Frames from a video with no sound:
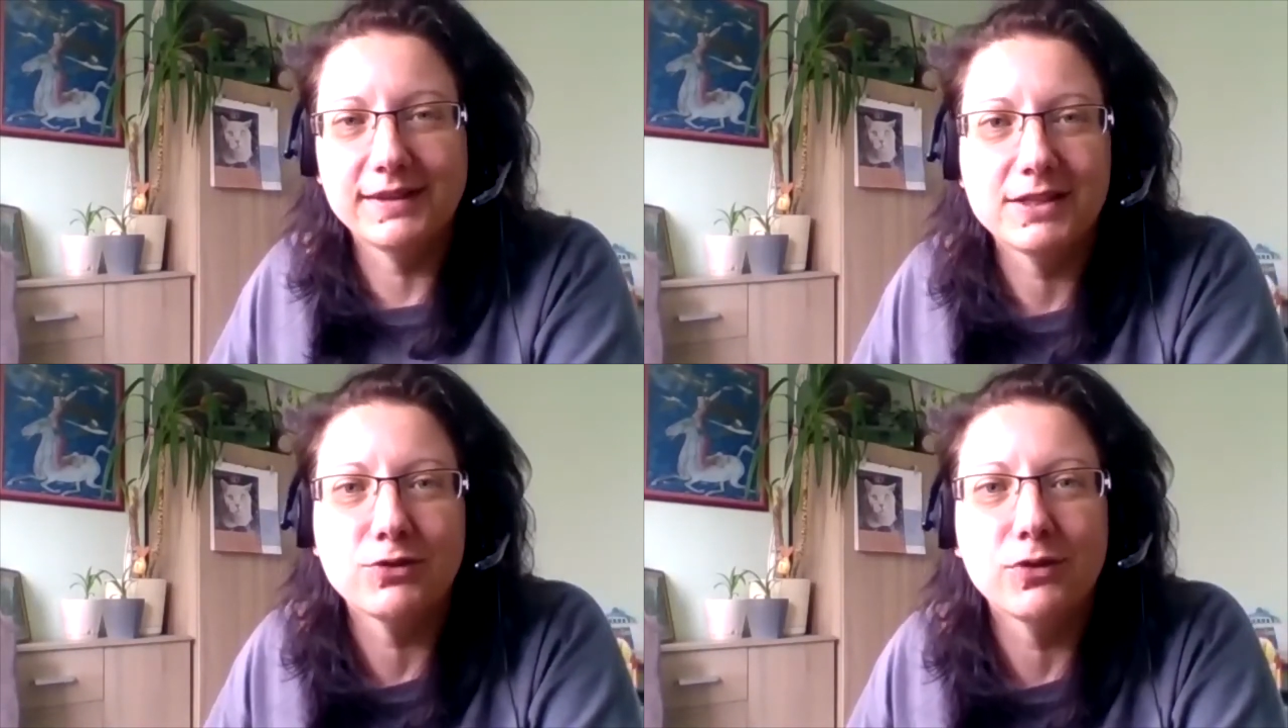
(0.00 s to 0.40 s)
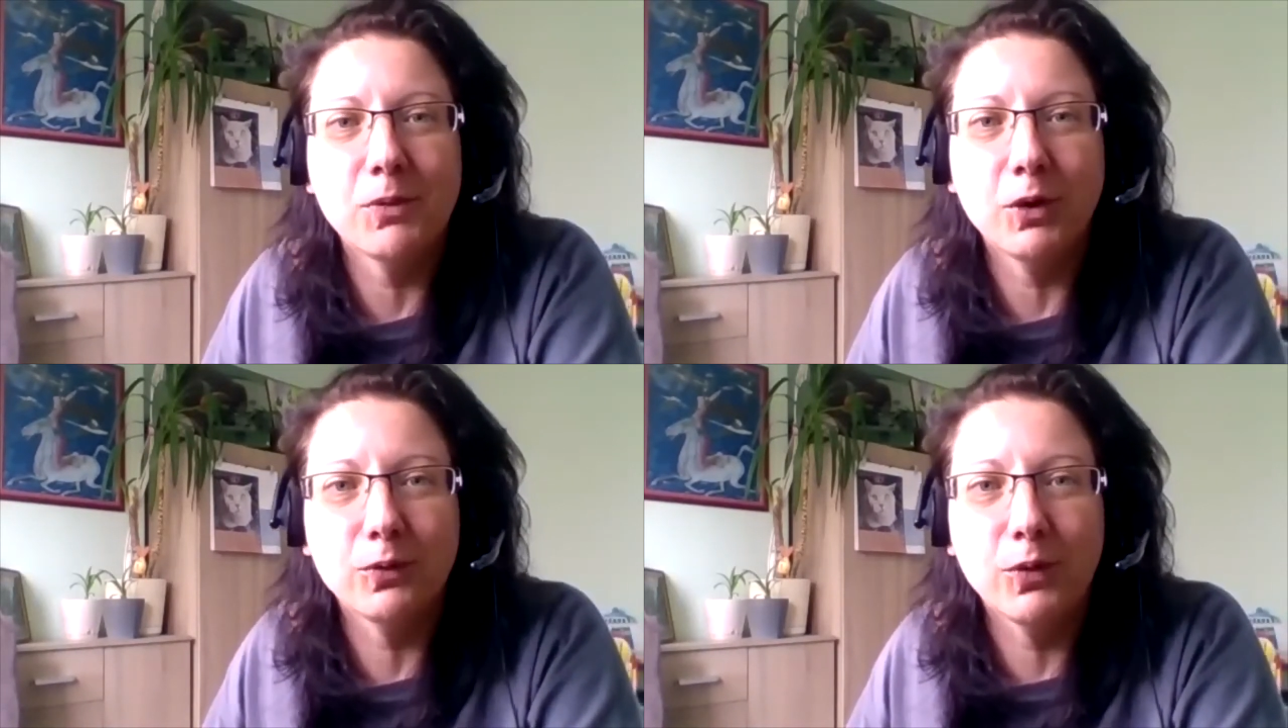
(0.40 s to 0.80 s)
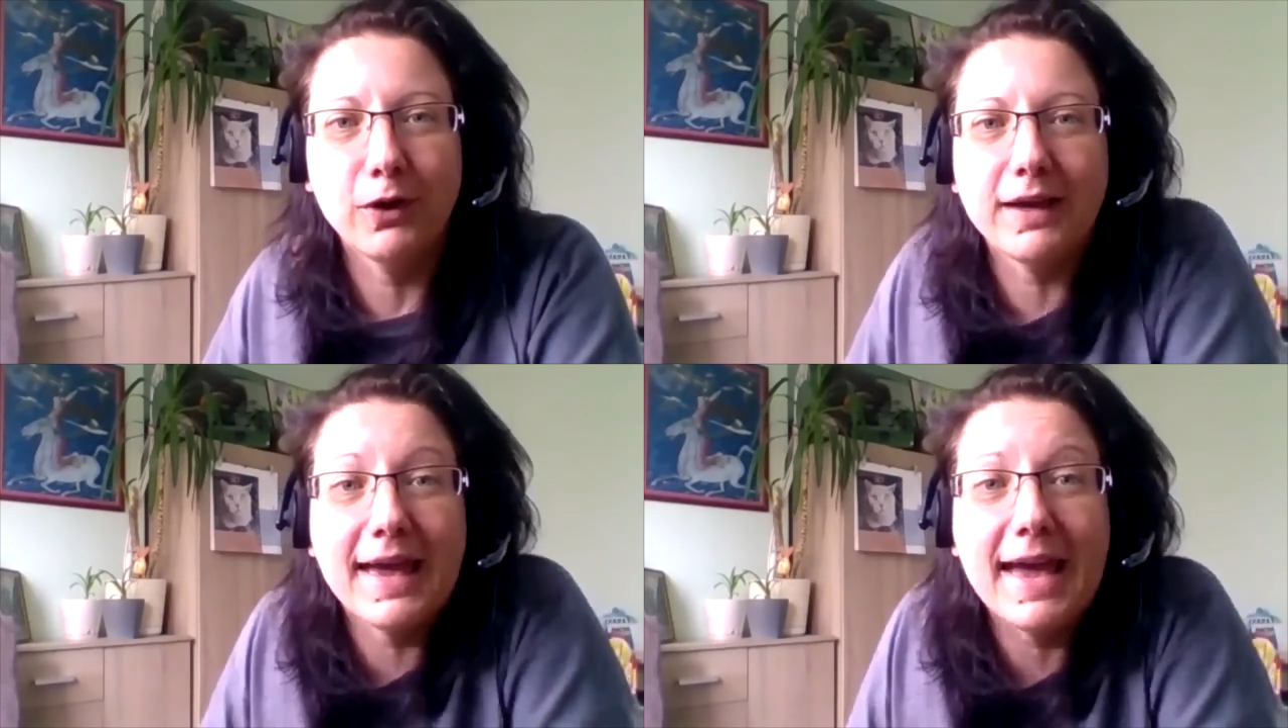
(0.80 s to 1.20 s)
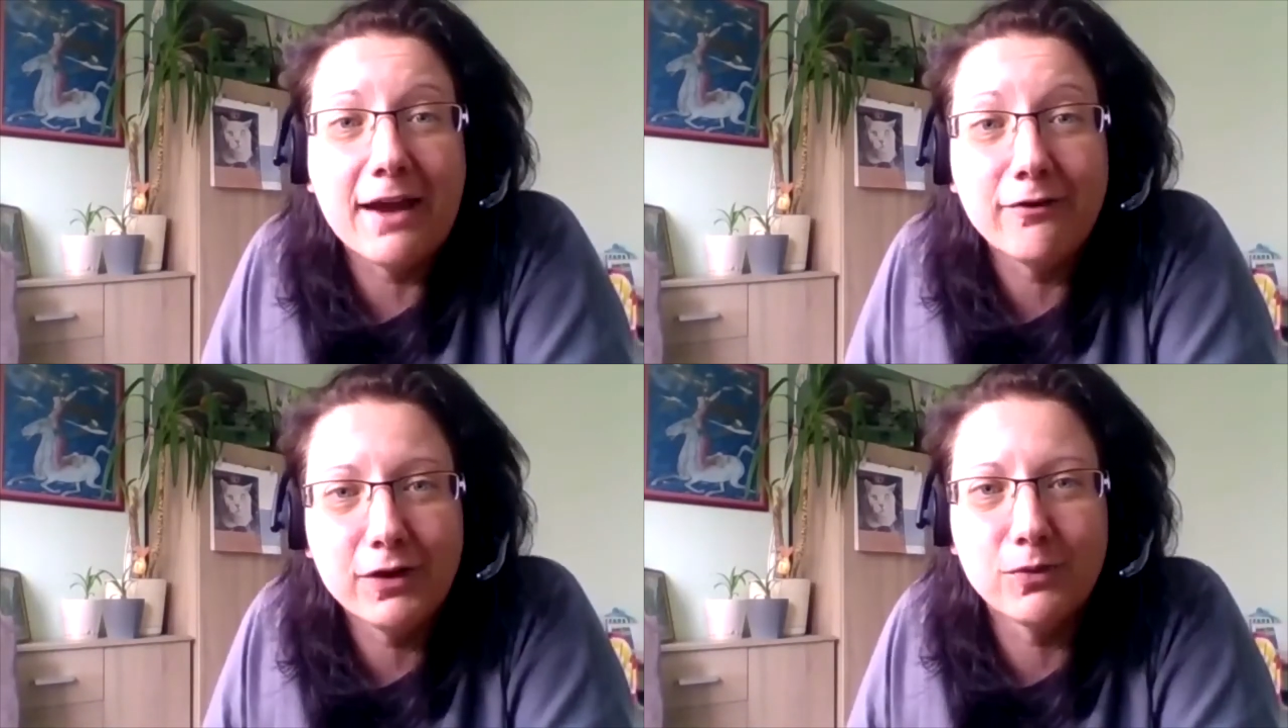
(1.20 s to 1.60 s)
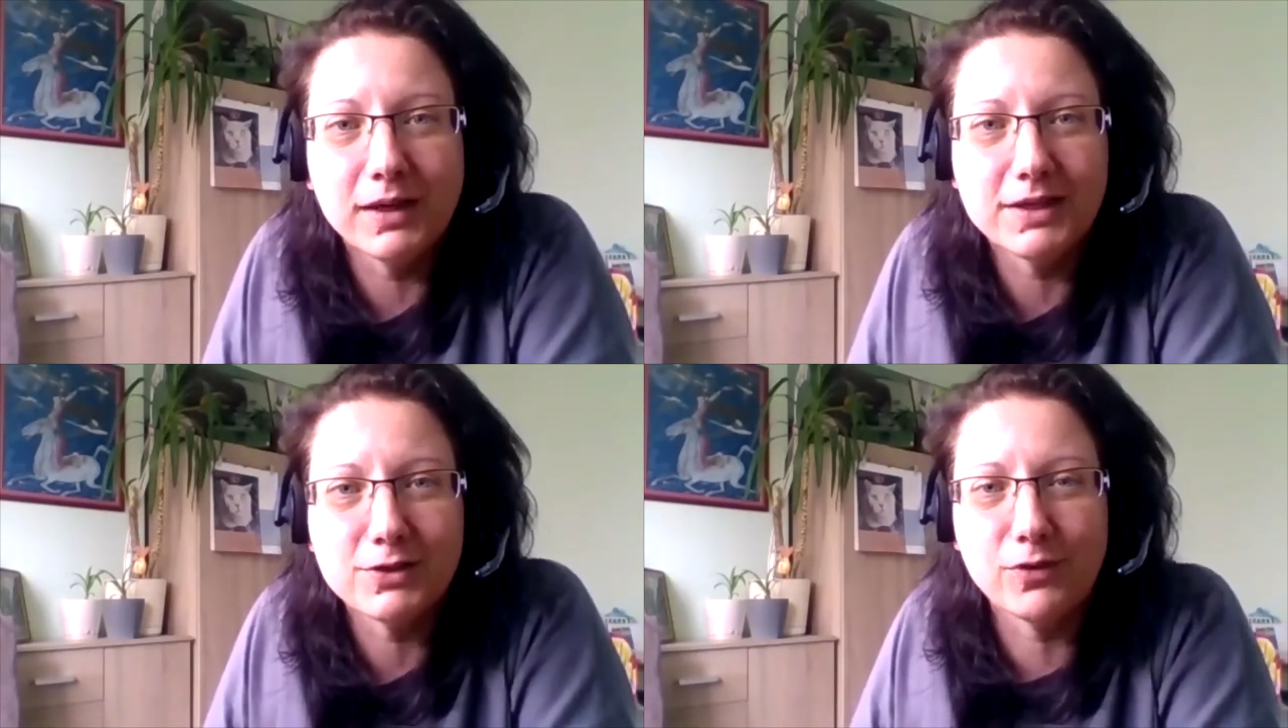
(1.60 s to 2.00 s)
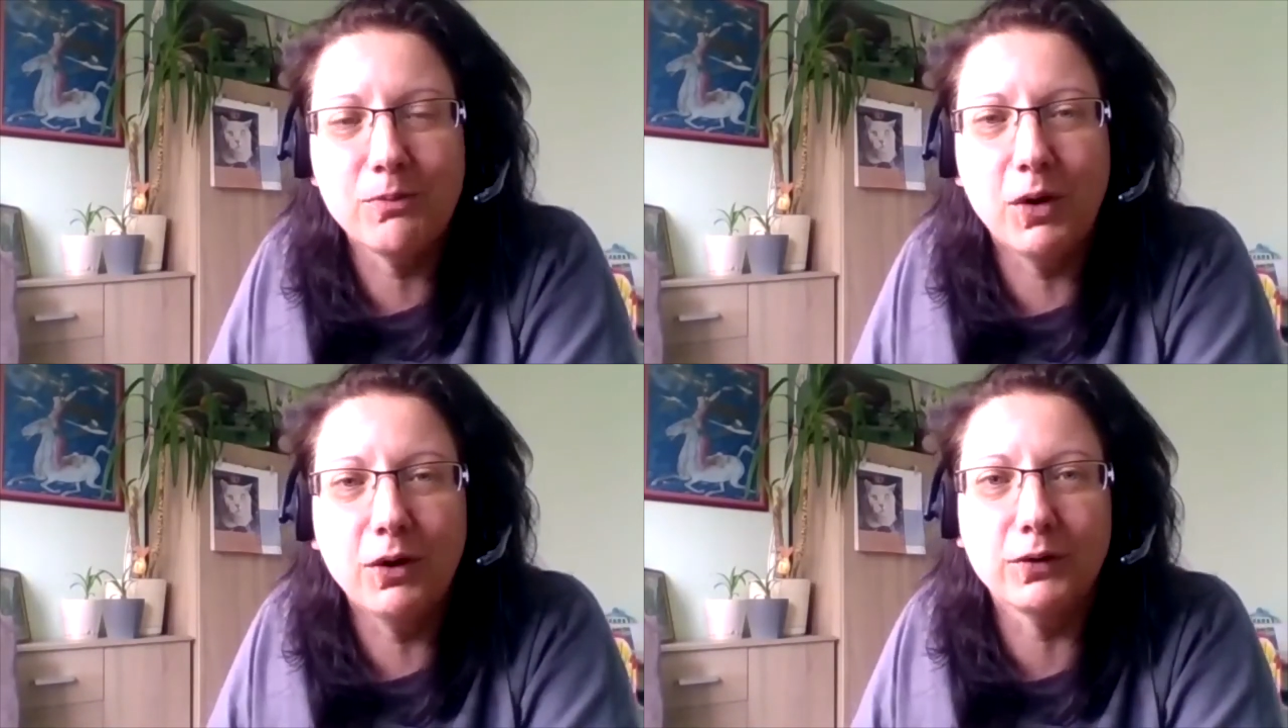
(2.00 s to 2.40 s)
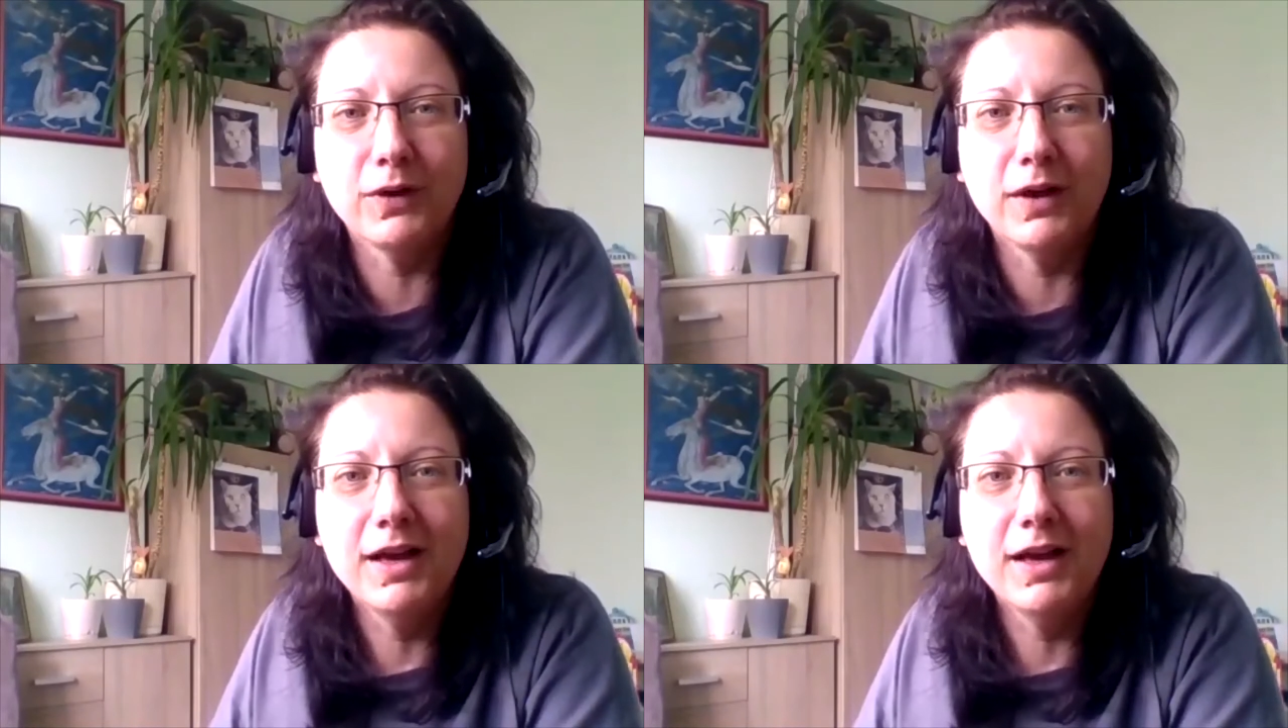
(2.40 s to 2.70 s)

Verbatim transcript: this remote work, everyone is remote.